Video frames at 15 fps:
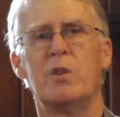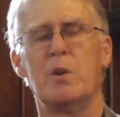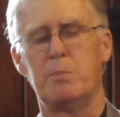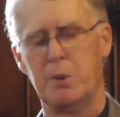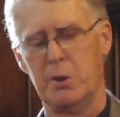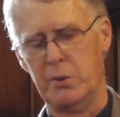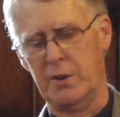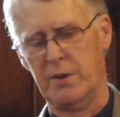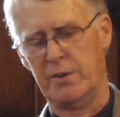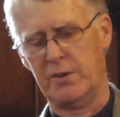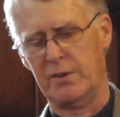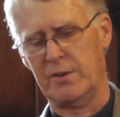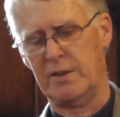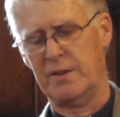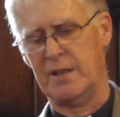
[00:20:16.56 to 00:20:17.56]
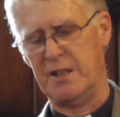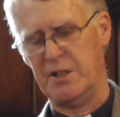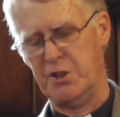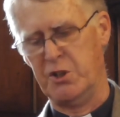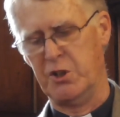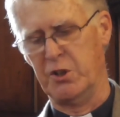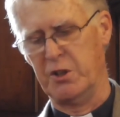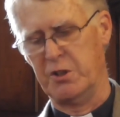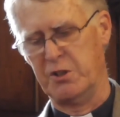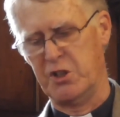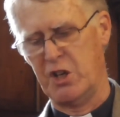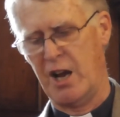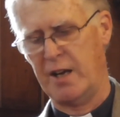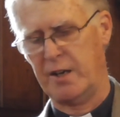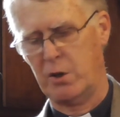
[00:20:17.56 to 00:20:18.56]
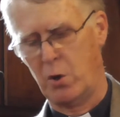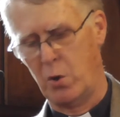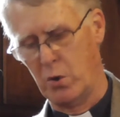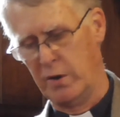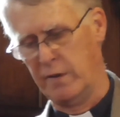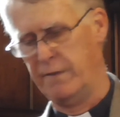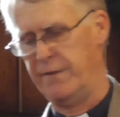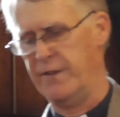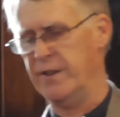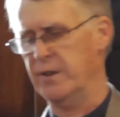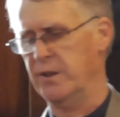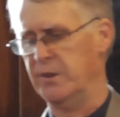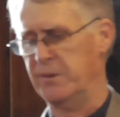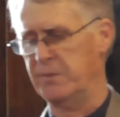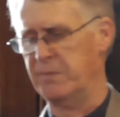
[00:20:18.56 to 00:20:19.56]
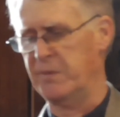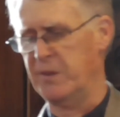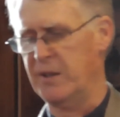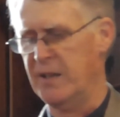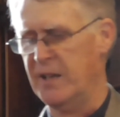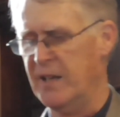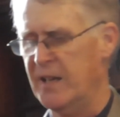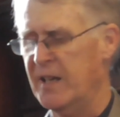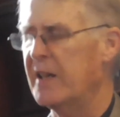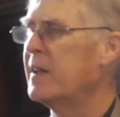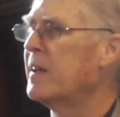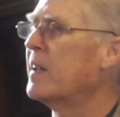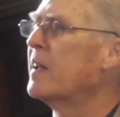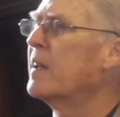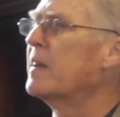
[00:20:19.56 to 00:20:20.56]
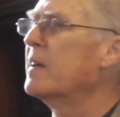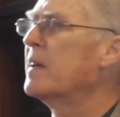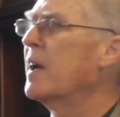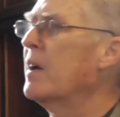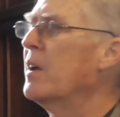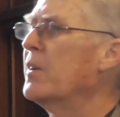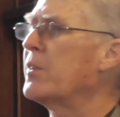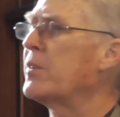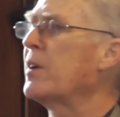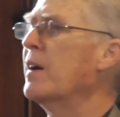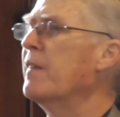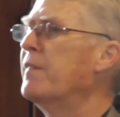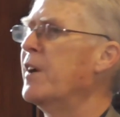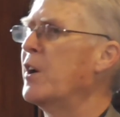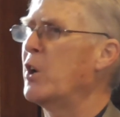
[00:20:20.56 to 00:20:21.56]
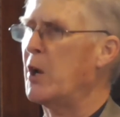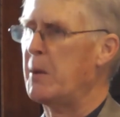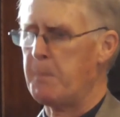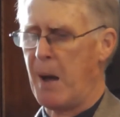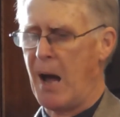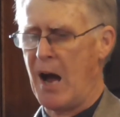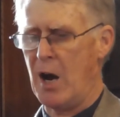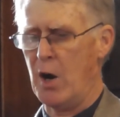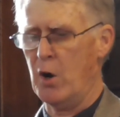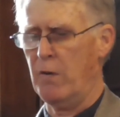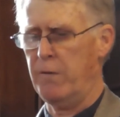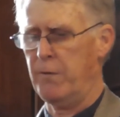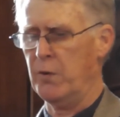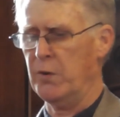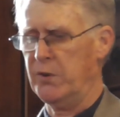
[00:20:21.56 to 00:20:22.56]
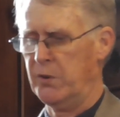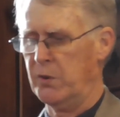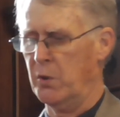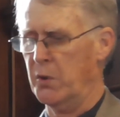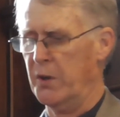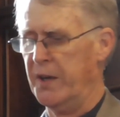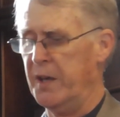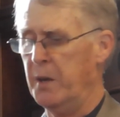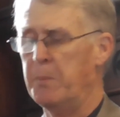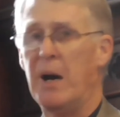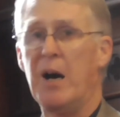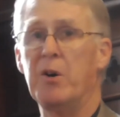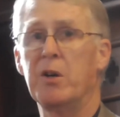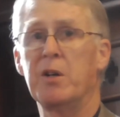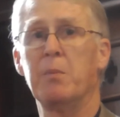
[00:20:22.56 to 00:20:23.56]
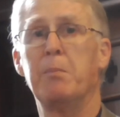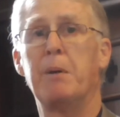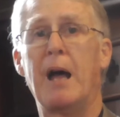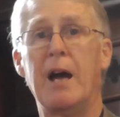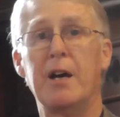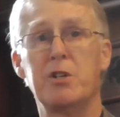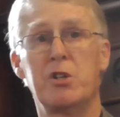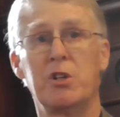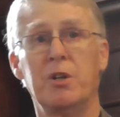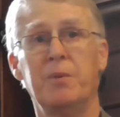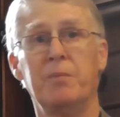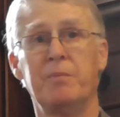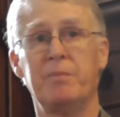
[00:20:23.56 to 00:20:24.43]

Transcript: The Buddhist teacher, Jack Kornfield, tells a very powerful story about compassion.